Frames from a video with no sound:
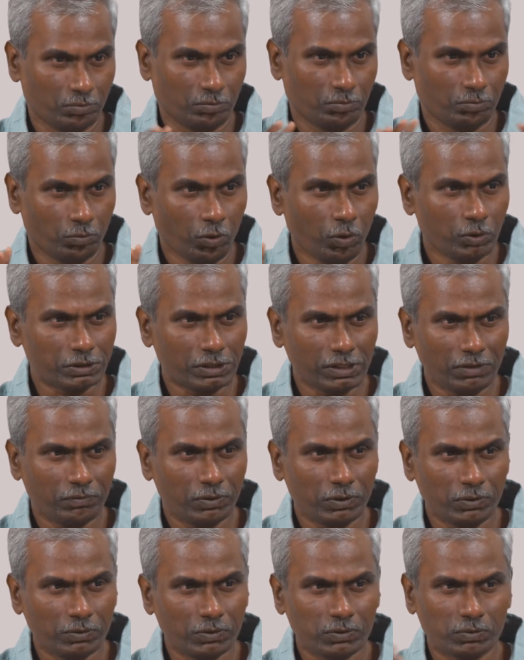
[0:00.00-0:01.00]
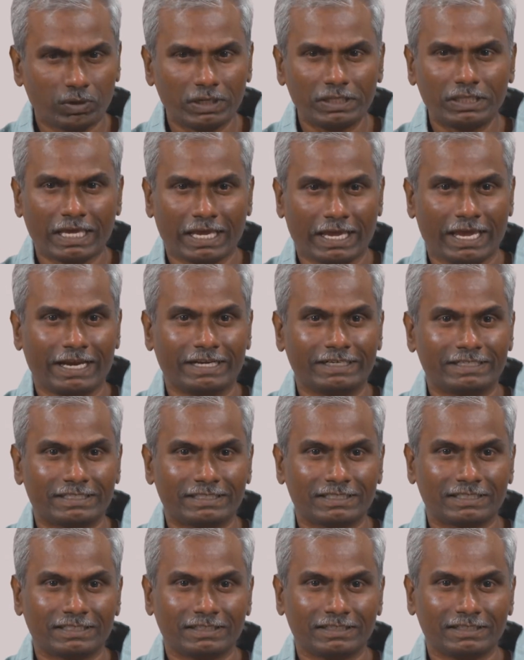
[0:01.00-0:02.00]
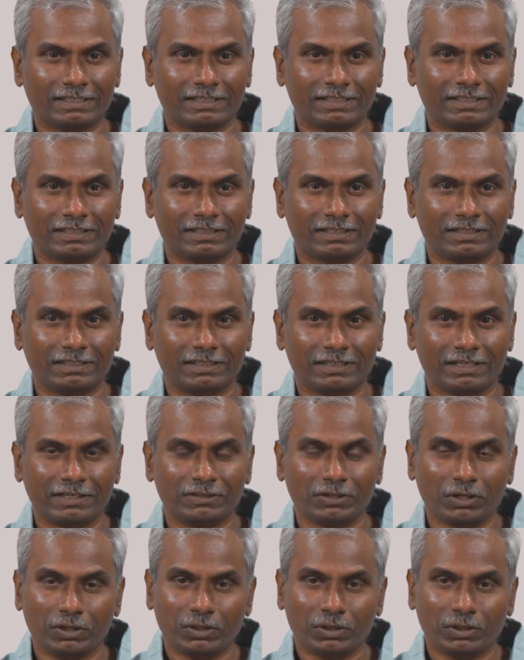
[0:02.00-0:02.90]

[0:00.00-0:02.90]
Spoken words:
Mostly we use only the hands, right.